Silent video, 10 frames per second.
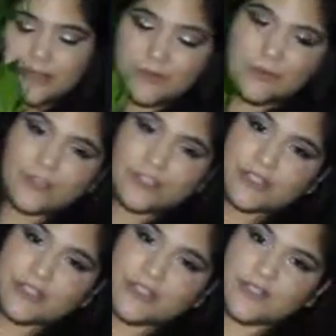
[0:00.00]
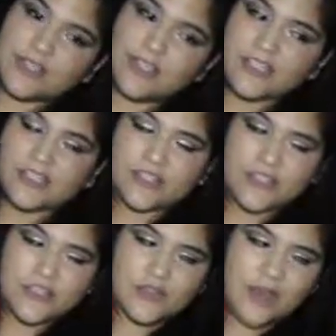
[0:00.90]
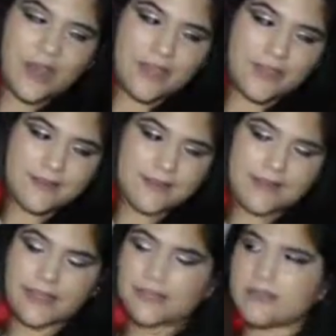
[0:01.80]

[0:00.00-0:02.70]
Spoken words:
which include Dungeons and Dragons and